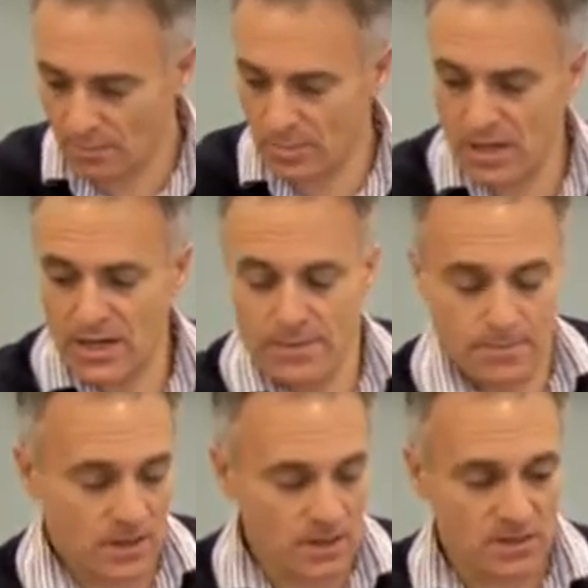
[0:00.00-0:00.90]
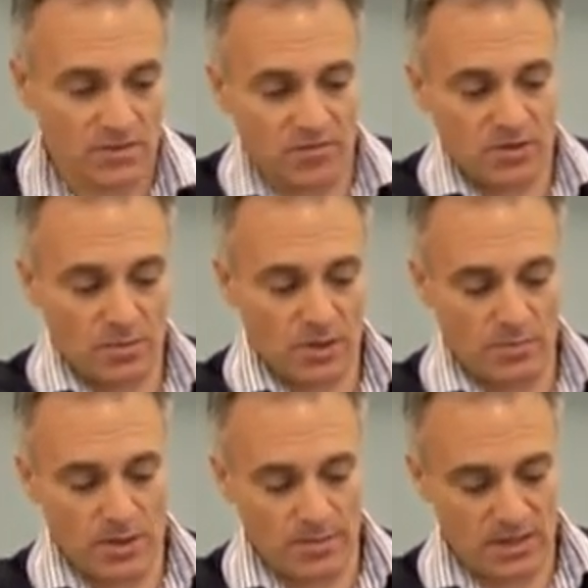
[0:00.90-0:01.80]
so for example, at
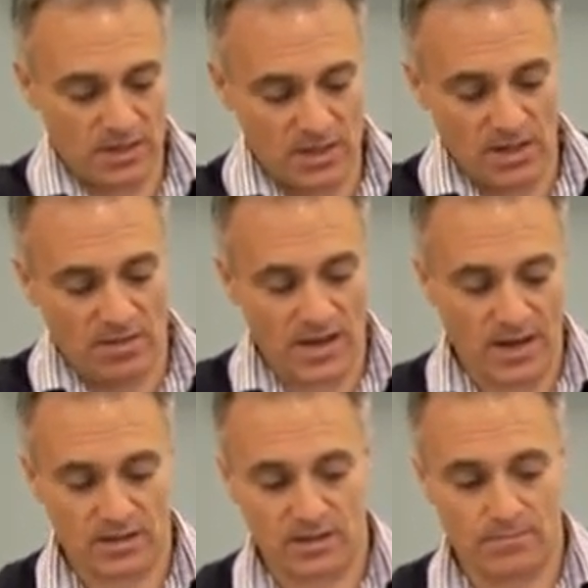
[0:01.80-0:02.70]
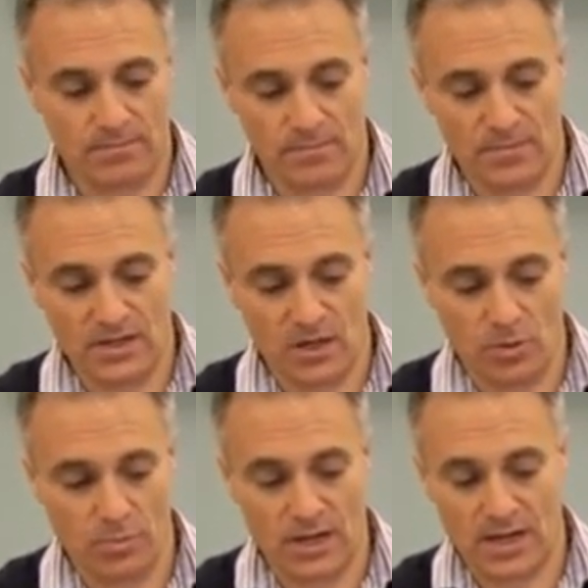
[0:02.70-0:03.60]
the moment that is
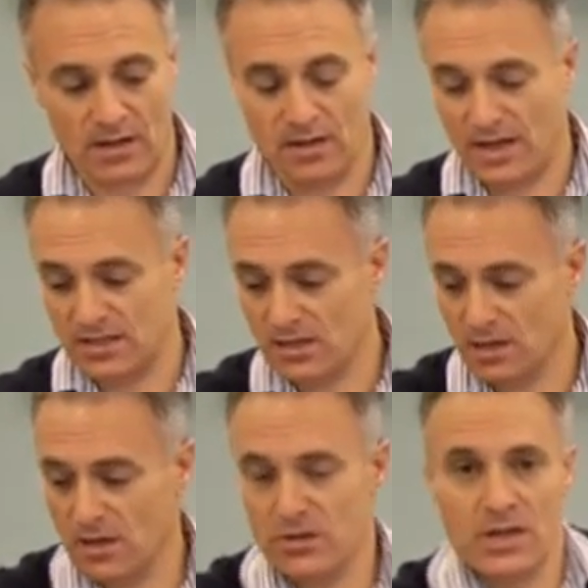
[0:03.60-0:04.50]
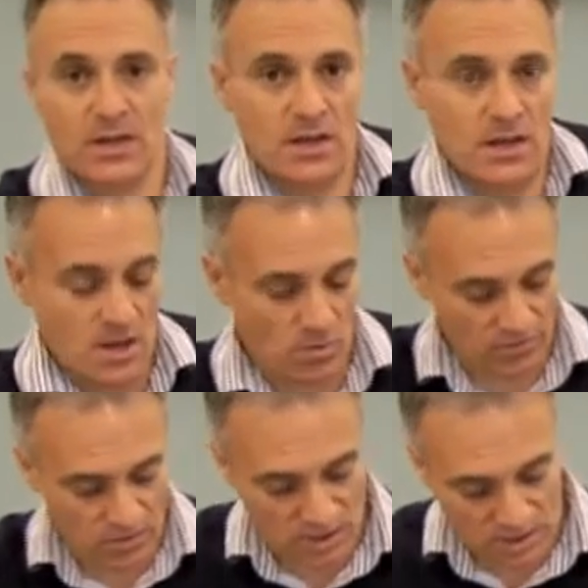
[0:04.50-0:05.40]
opening and that is closing.
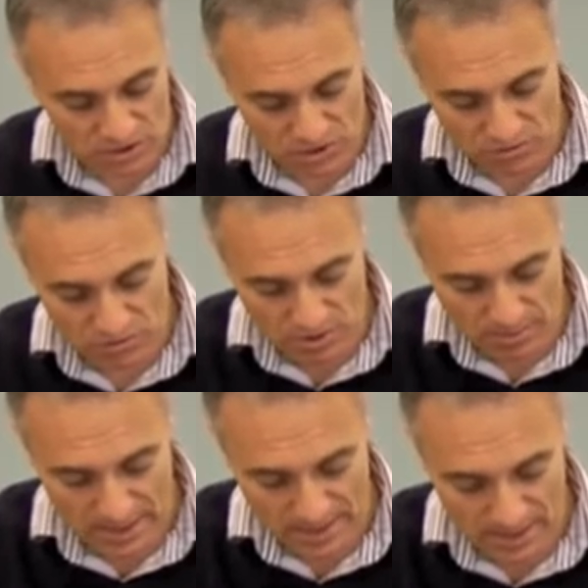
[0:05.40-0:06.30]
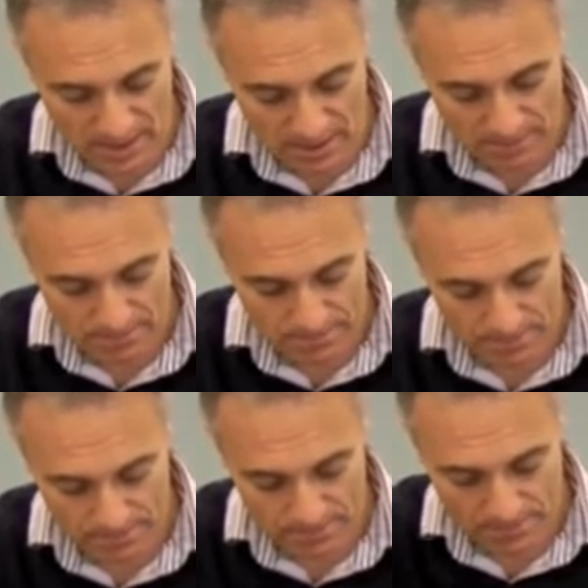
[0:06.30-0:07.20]
We've got a little screw at the back here.
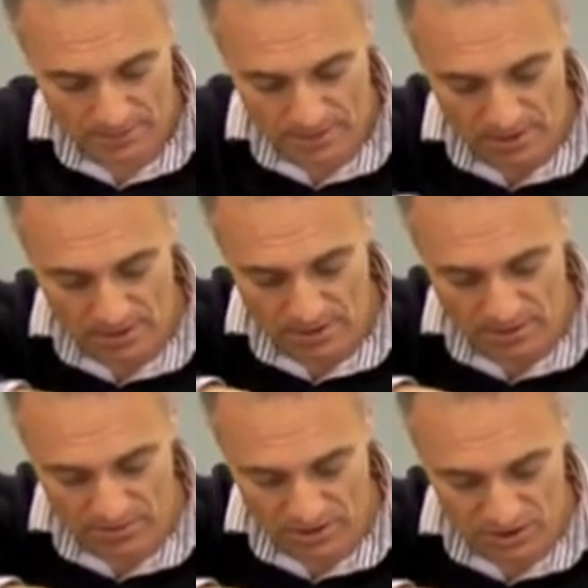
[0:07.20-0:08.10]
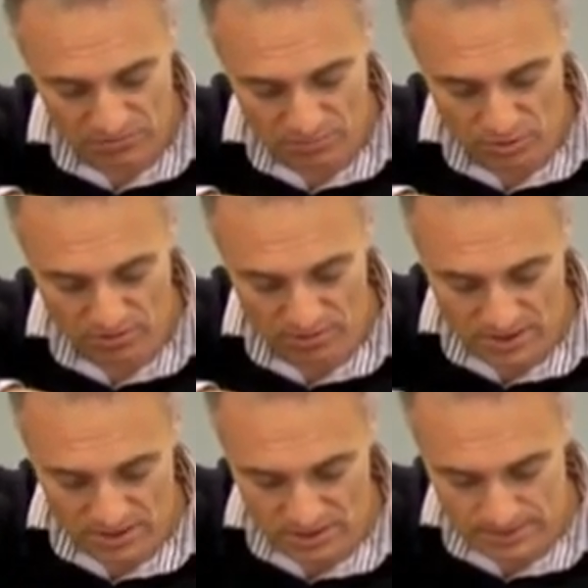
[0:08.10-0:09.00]
If I just remove
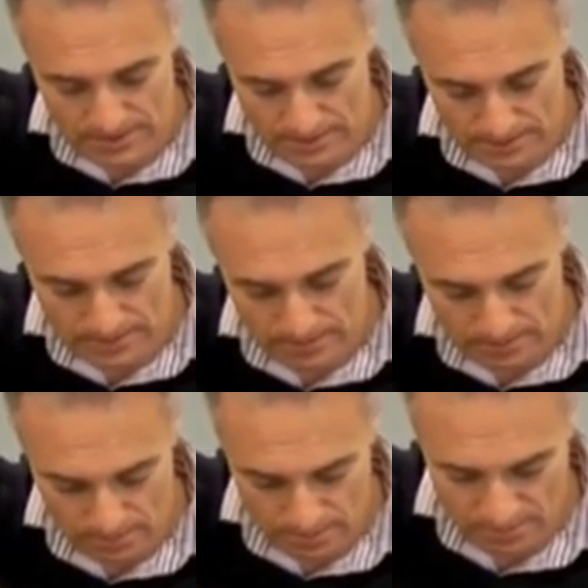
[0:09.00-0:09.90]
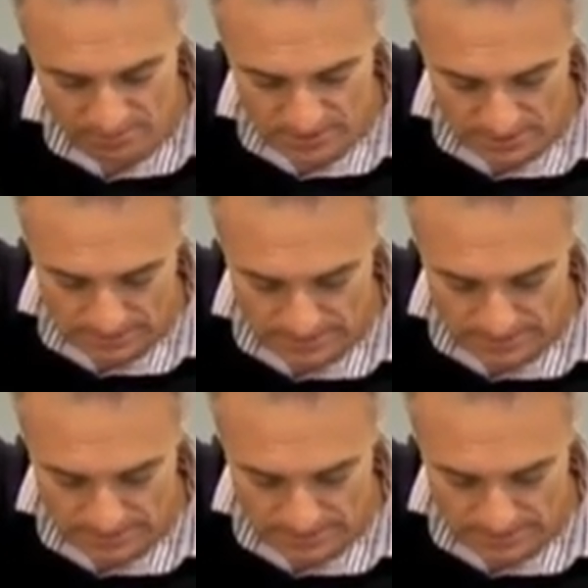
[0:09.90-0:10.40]
this, hopefully.